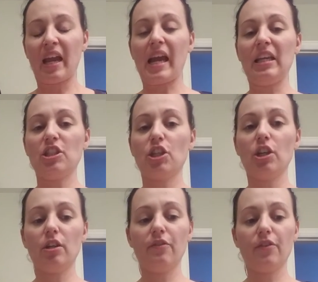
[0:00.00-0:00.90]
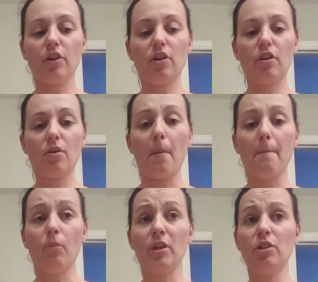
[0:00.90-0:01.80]
And it's good for
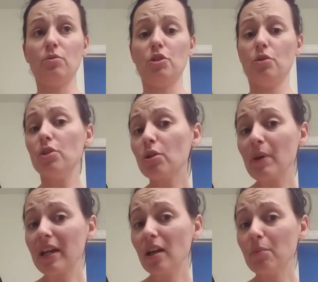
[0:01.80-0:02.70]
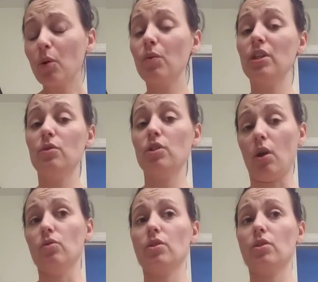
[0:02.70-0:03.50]
when you do your makeup or when you don't.